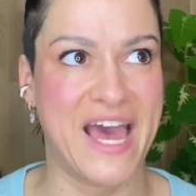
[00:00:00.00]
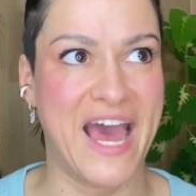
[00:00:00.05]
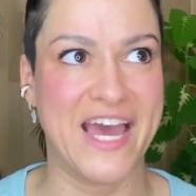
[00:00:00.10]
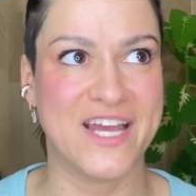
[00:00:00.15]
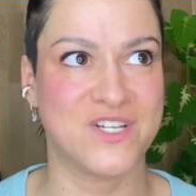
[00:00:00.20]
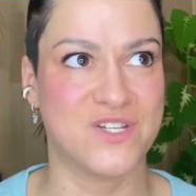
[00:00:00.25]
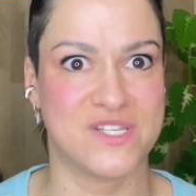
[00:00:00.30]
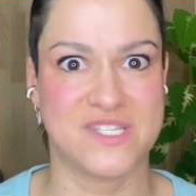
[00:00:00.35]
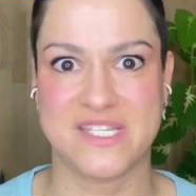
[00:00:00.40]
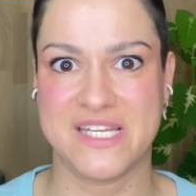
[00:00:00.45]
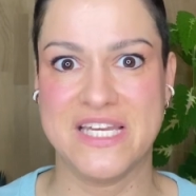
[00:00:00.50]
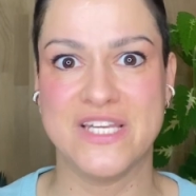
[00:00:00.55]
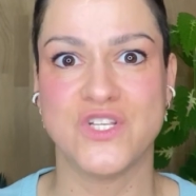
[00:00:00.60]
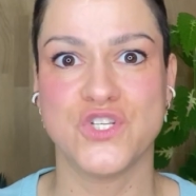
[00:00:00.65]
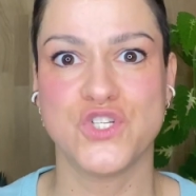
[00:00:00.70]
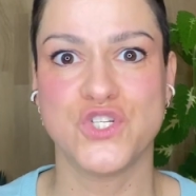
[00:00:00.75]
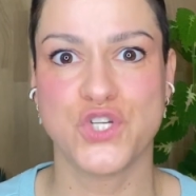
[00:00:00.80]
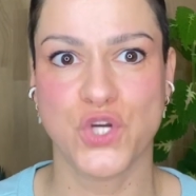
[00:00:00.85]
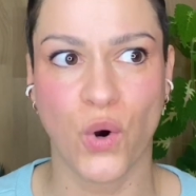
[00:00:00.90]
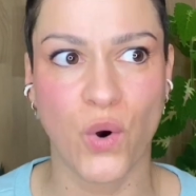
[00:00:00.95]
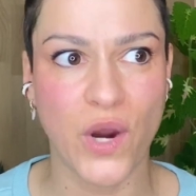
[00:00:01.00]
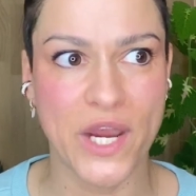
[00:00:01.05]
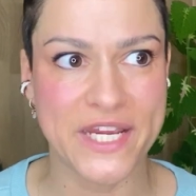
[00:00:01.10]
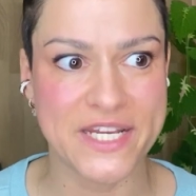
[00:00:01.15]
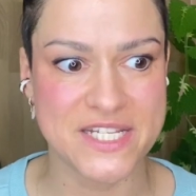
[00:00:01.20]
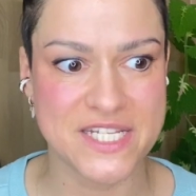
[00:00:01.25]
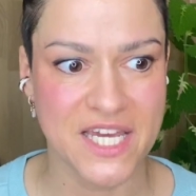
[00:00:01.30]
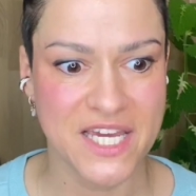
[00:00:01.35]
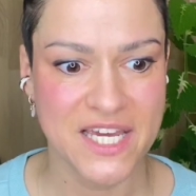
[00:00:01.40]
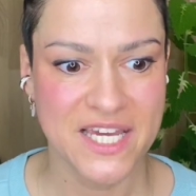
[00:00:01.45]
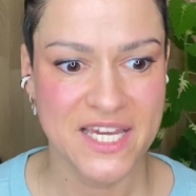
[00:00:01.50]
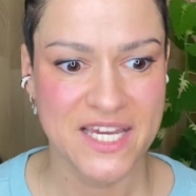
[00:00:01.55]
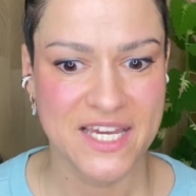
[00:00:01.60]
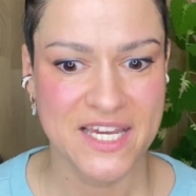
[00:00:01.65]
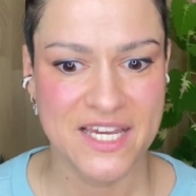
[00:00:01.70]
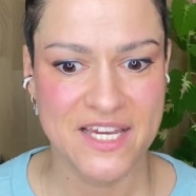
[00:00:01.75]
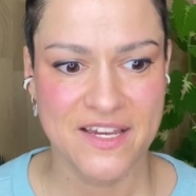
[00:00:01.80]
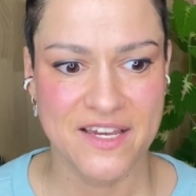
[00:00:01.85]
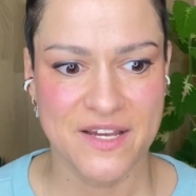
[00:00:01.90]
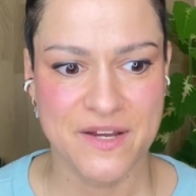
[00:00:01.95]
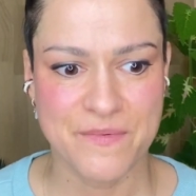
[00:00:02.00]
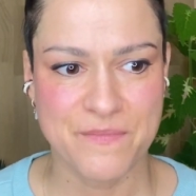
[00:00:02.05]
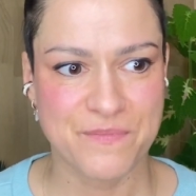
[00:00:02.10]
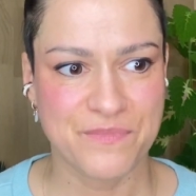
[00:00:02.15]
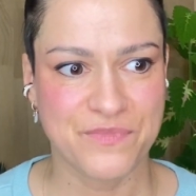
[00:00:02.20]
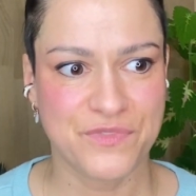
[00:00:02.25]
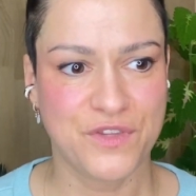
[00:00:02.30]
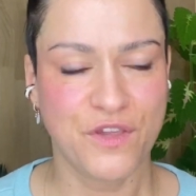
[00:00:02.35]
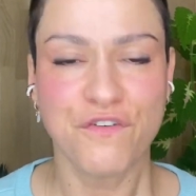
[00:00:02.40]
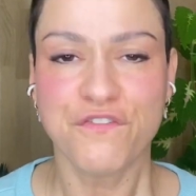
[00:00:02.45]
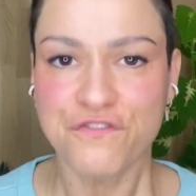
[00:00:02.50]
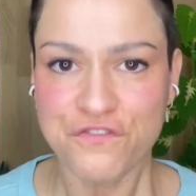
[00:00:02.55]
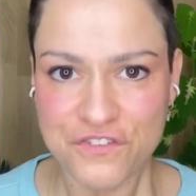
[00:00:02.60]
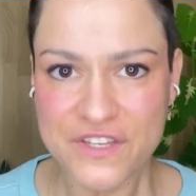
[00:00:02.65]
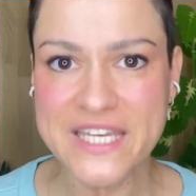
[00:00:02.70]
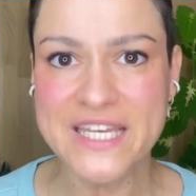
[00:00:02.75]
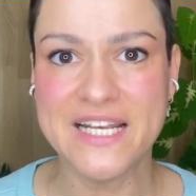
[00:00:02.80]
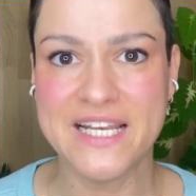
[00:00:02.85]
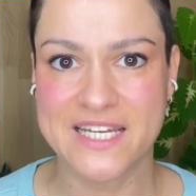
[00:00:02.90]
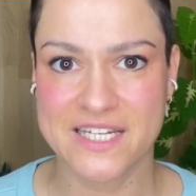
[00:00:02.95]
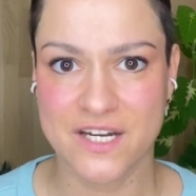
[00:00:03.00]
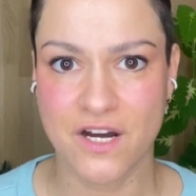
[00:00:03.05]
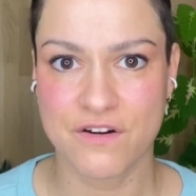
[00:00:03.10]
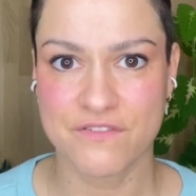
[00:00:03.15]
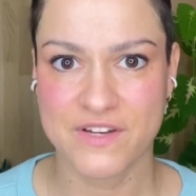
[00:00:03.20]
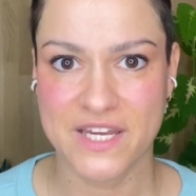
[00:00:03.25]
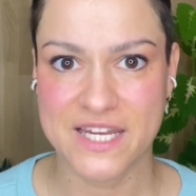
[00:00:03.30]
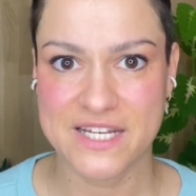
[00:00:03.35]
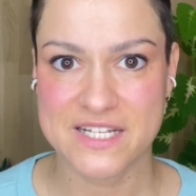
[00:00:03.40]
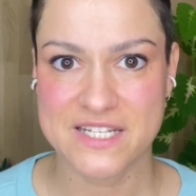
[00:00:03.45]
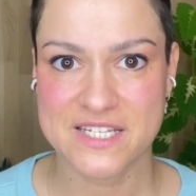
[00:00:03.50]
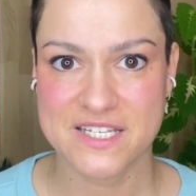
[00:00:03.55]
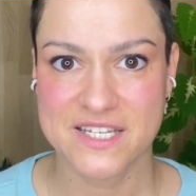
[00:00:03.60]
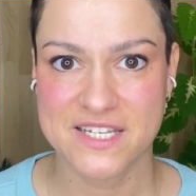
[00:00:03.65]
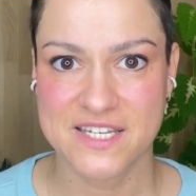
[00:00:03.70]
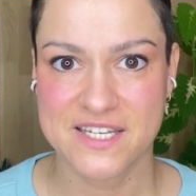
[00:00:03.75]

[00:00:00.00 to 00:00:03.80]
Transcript: I just enjoyed the feeling of it.